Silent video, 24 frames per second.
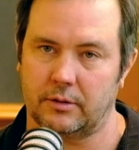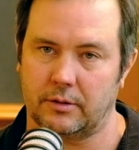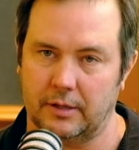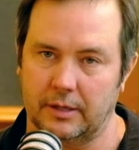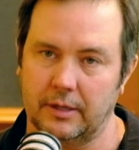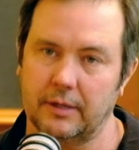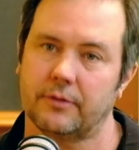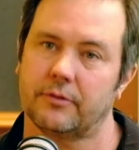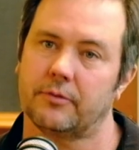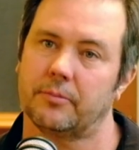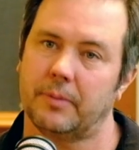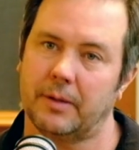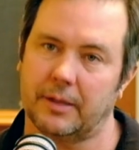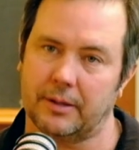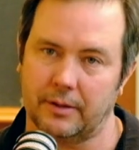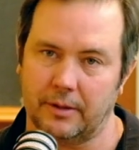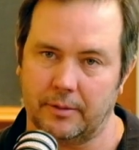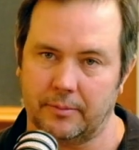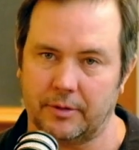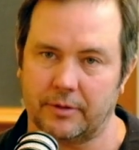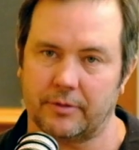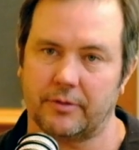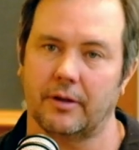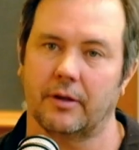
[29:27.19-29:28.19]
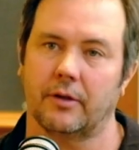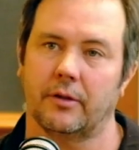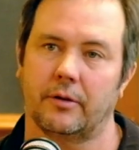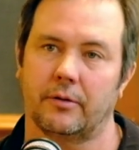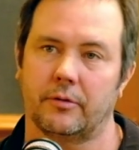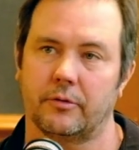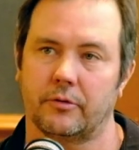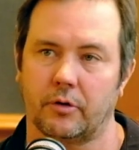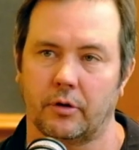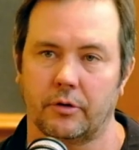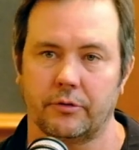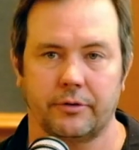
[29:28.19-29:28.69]
things being Emmett Till
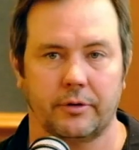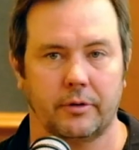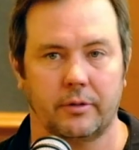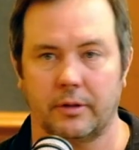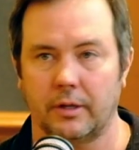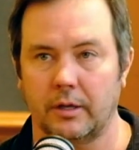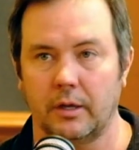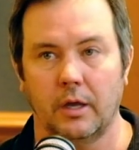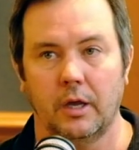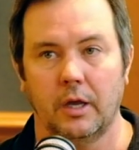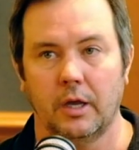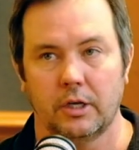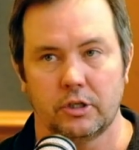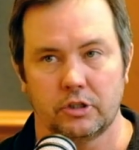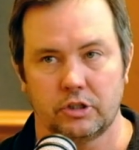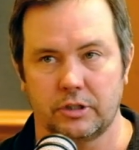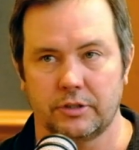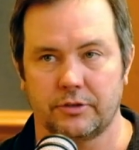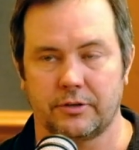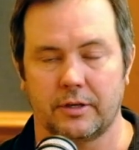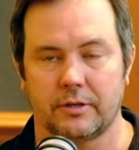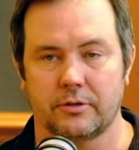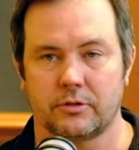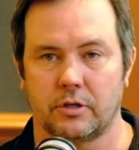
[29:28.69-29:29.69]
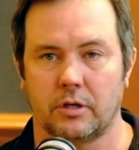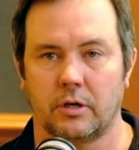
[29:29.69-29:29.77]
and Tulsa. The, she says,